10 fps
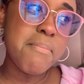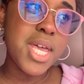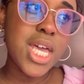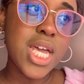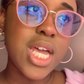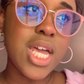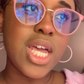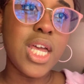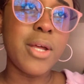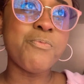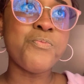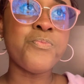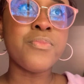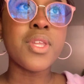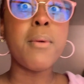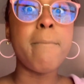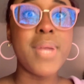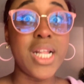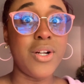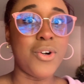me
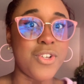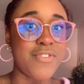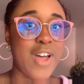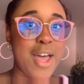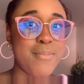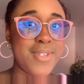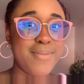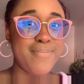Mean Girls vibes.